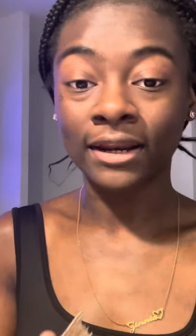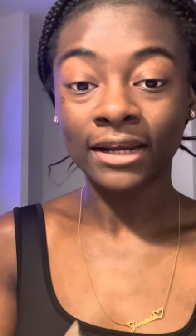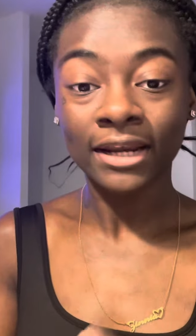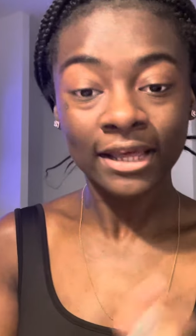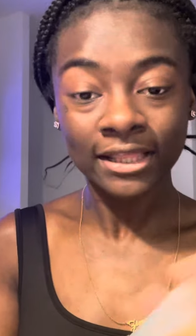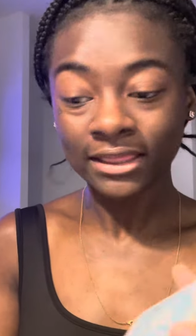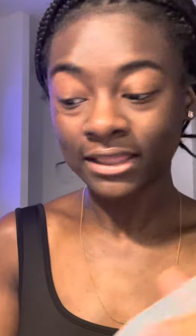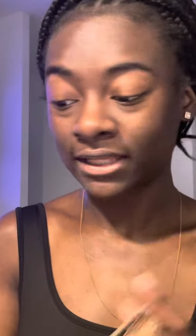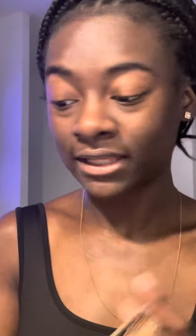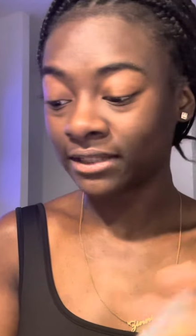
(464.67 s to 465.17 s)

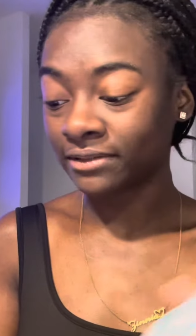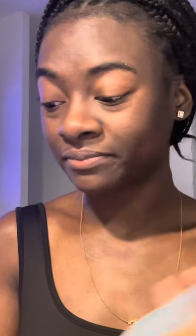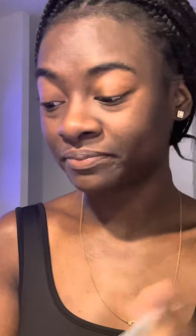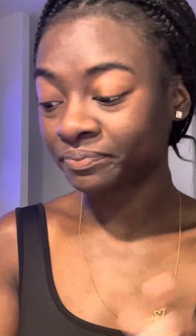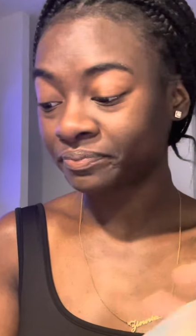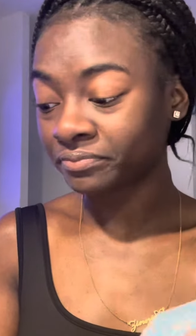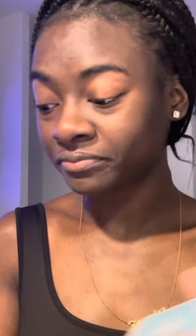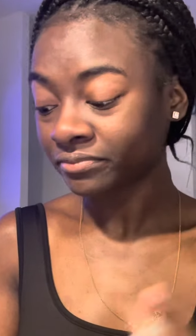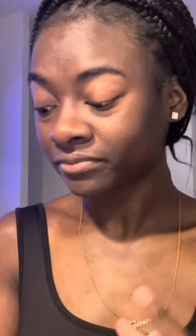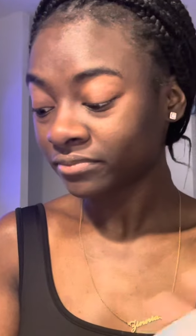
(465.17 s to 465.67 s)
Nothing.
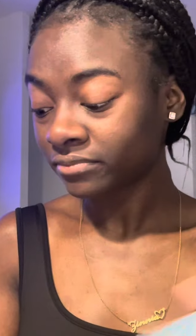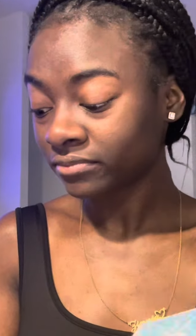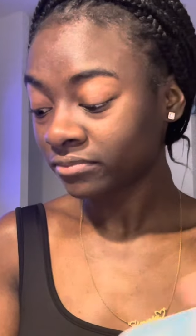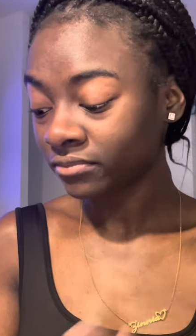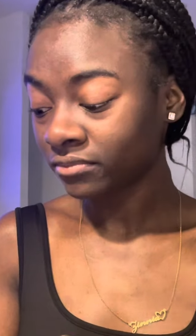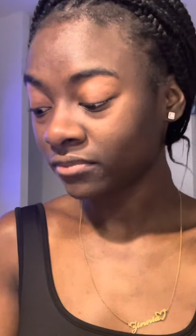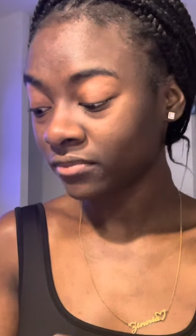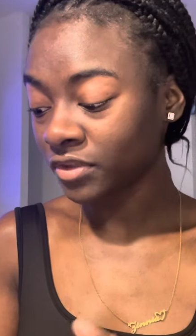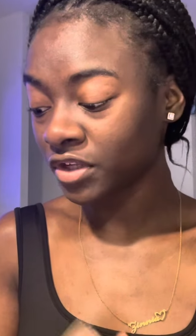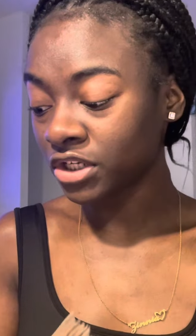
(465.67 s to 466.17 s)

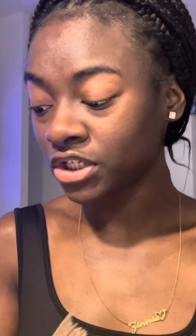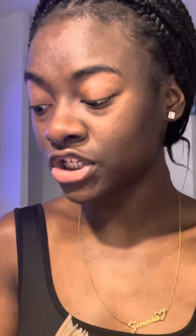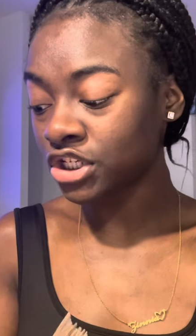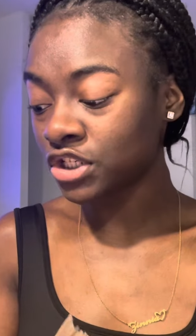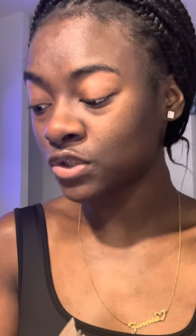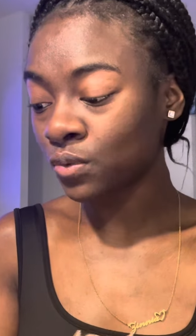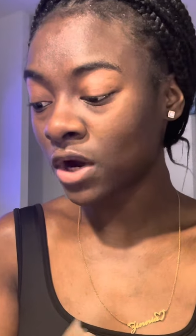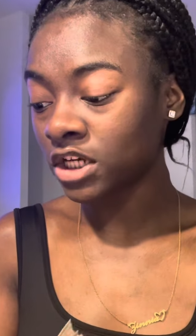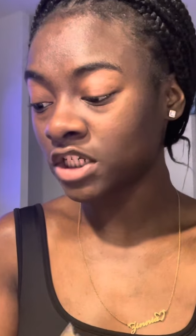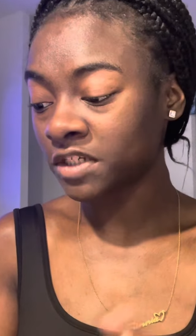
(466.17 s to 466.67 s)

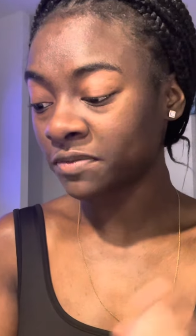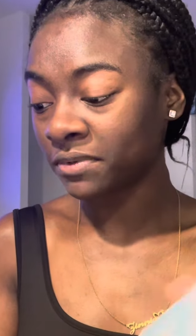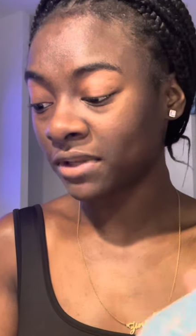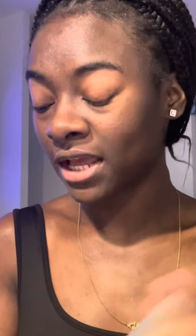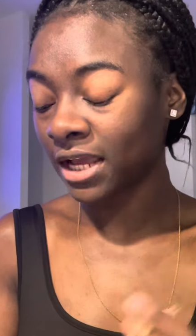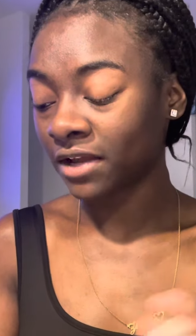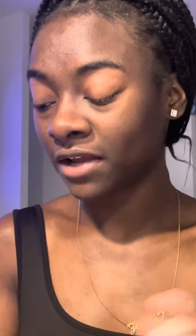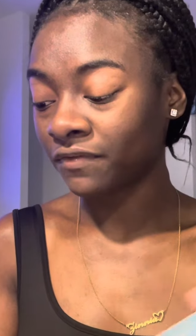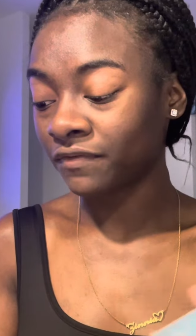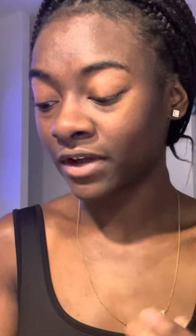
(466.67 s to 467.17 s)
Just watch me
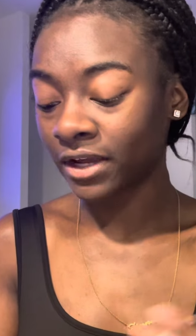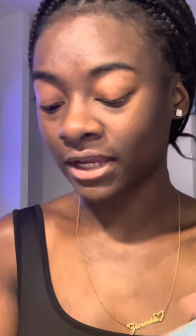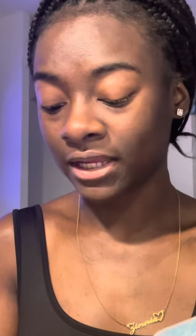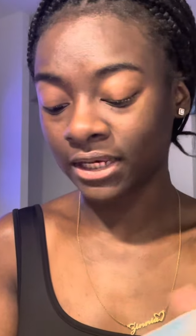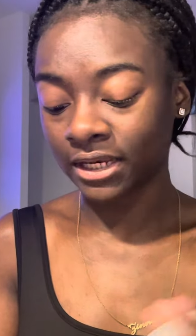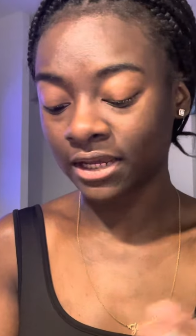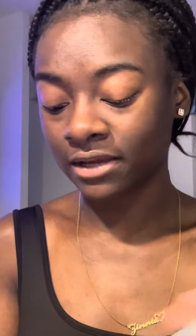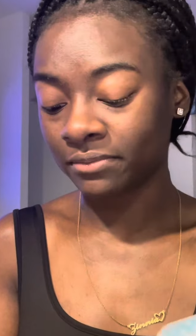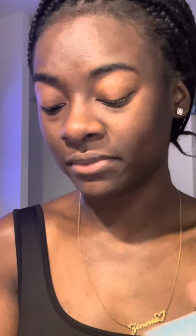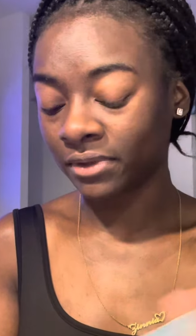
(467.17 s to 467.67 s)
like a fucking
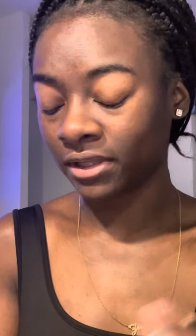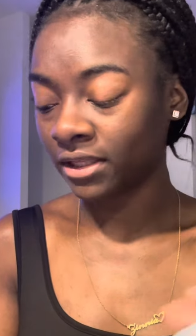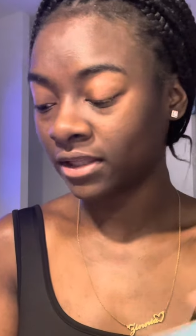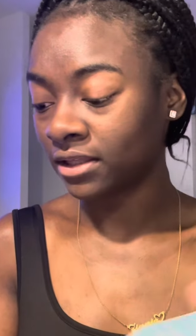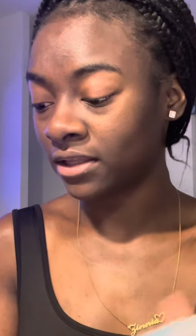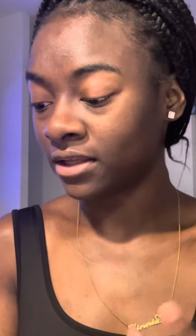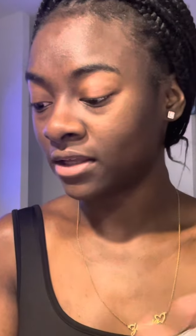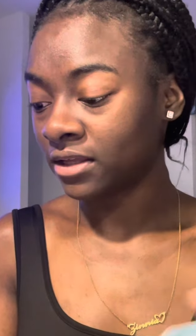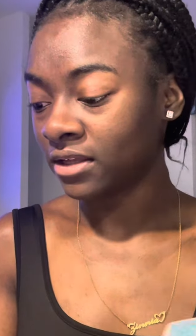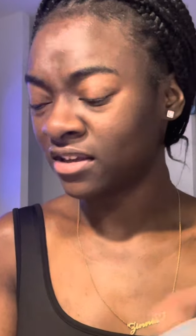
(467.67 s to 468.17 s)
dummy.
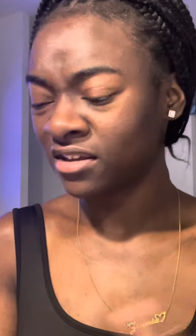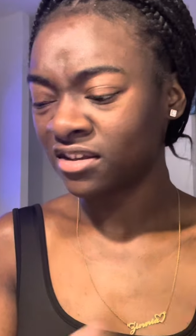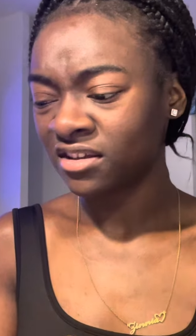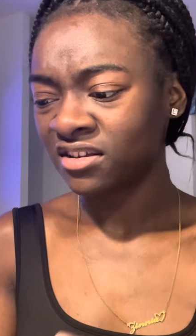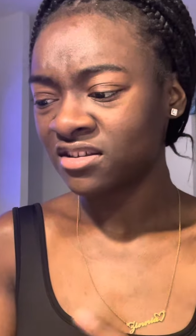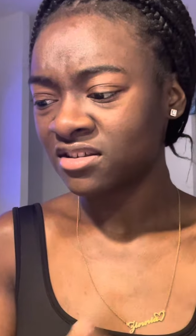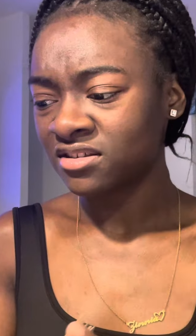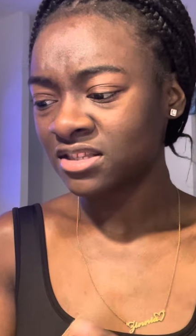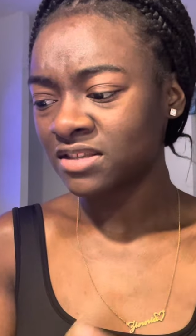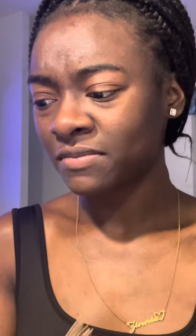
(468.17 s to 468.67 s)

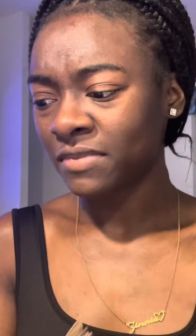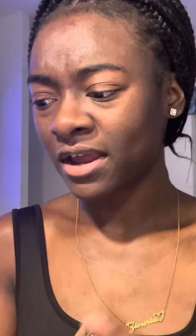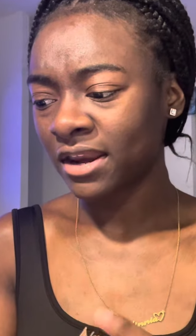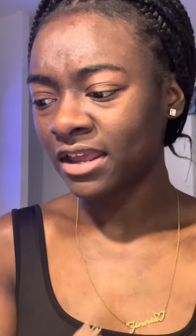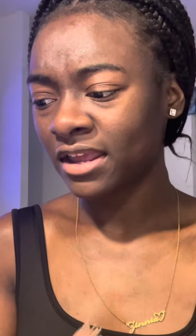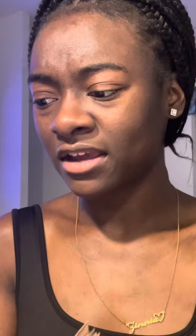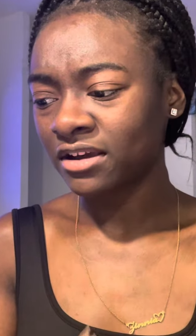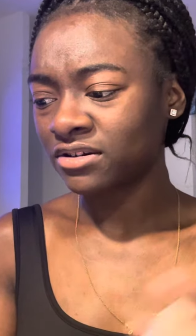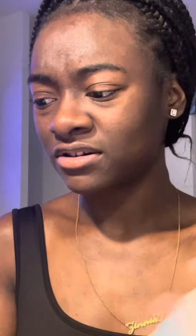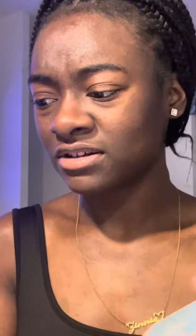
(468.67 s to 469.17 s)
Somebody
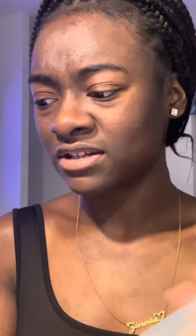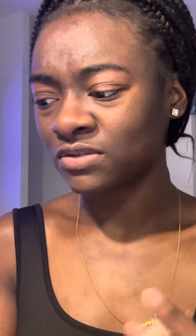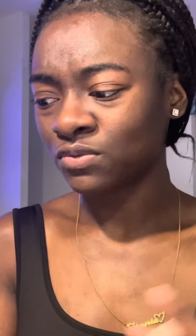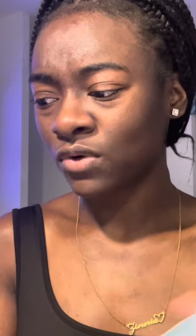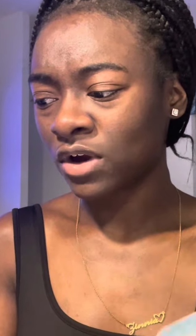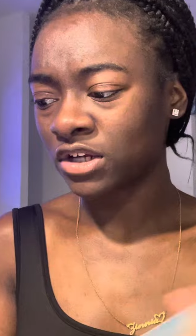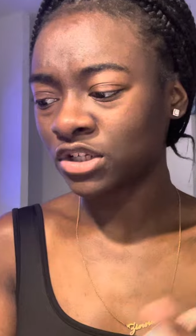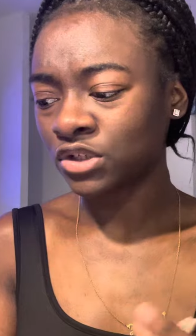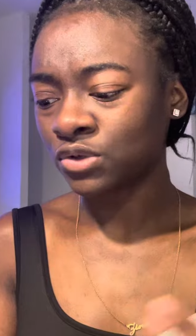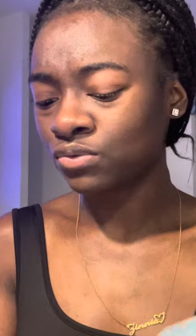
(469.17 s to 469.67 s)
here just
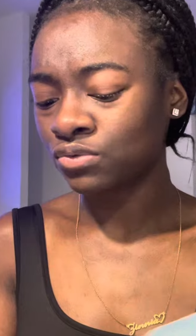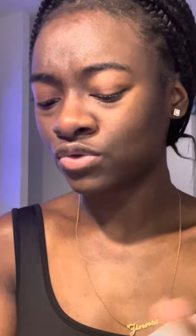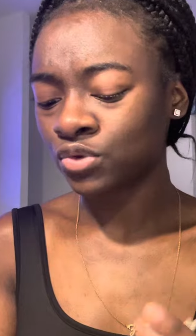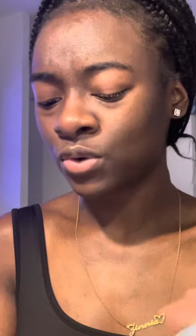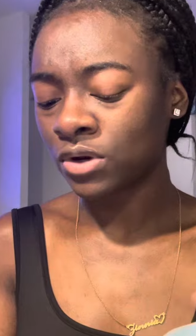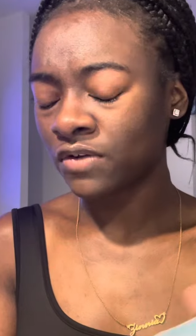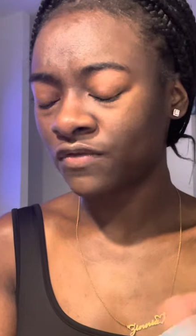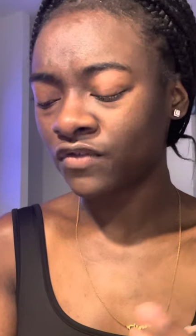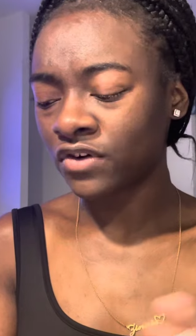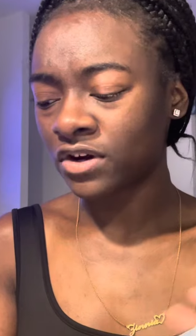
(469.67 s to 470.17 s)
watch you
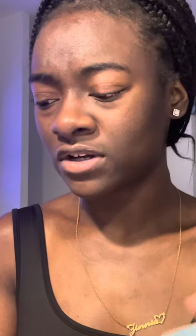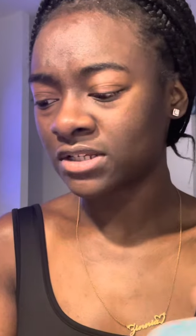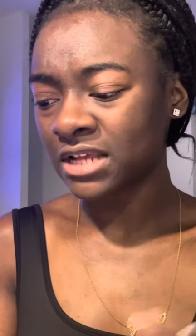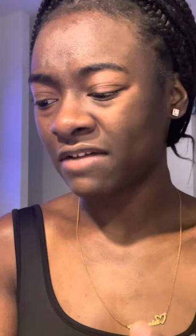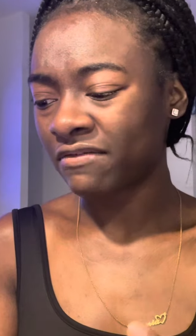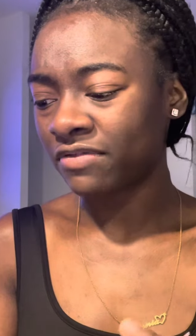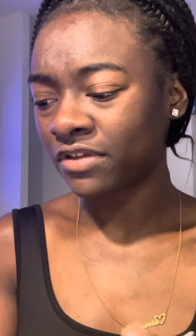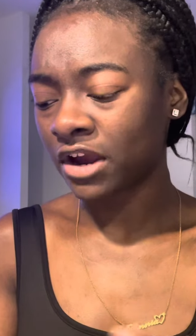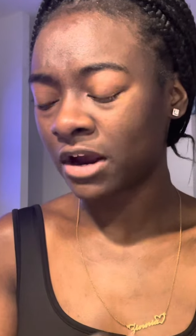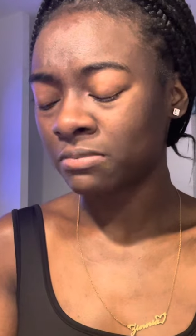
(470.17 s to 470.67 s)
24
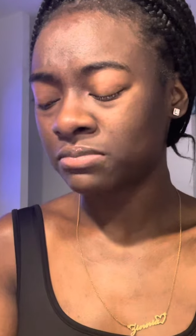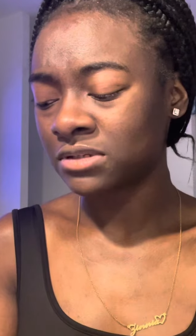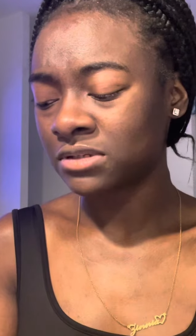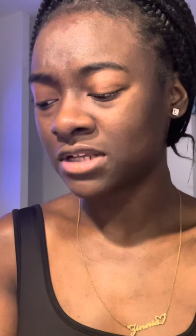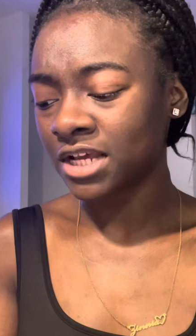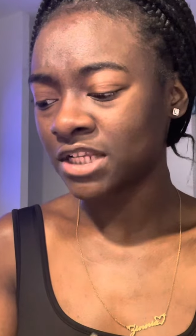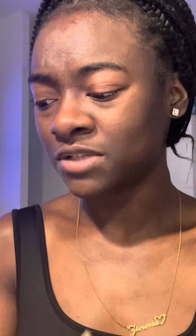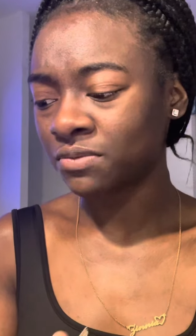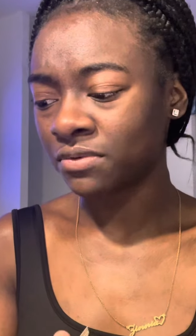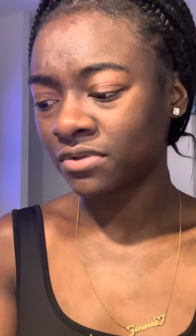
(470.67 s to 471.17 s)
7. They're
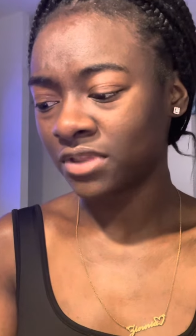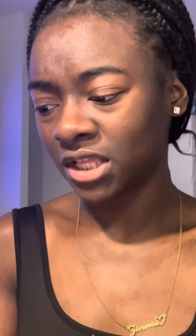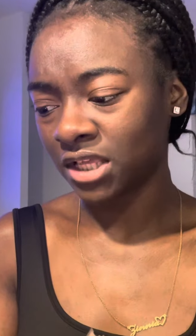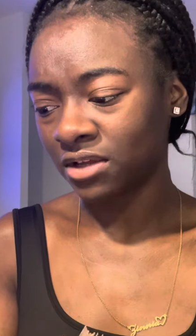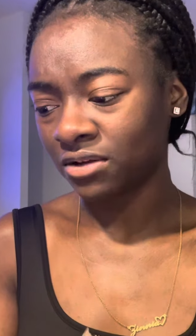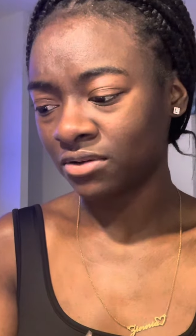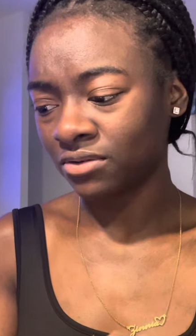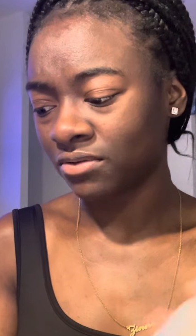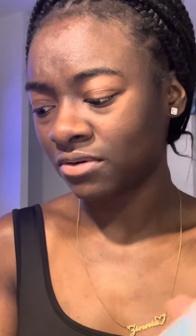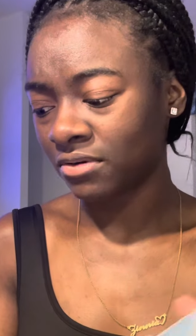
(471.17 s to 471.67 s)
obsessed with
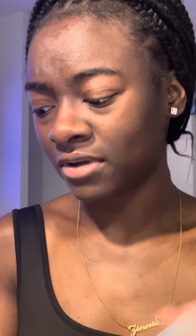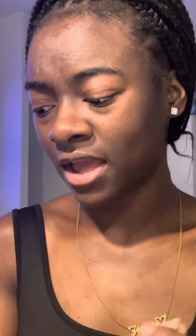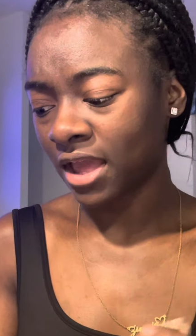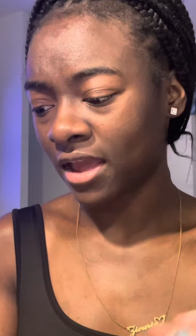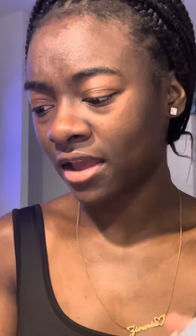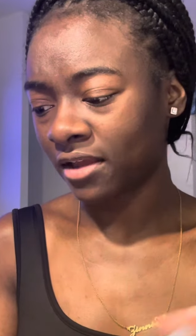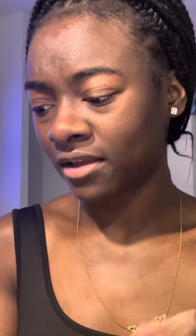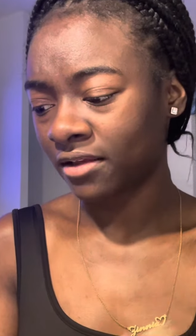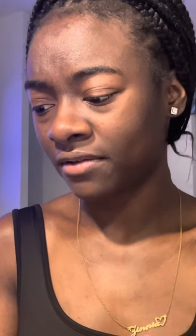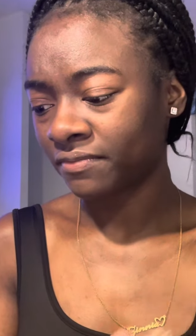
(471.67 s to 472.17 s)
you,
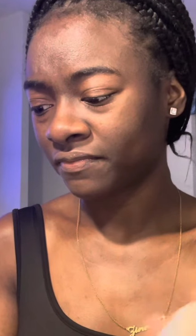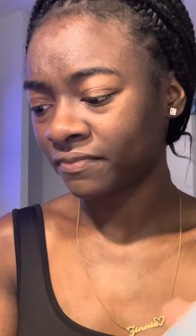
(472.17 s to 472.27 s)
okay?